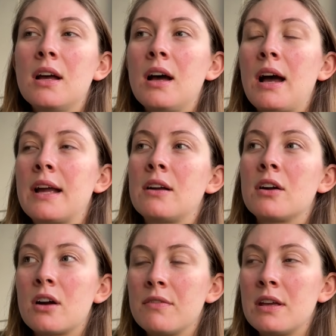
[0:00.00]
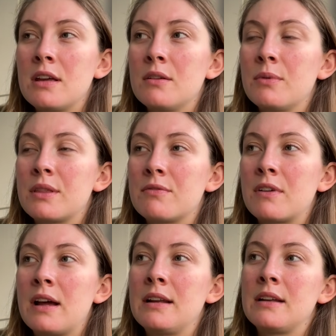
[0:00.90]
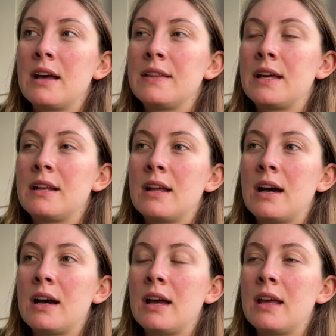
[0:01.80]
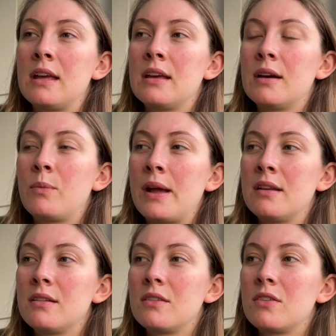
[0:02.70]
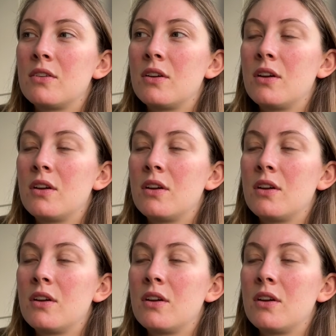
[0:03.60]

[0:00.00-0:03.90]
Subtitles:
I got coffee with a friend, and then I went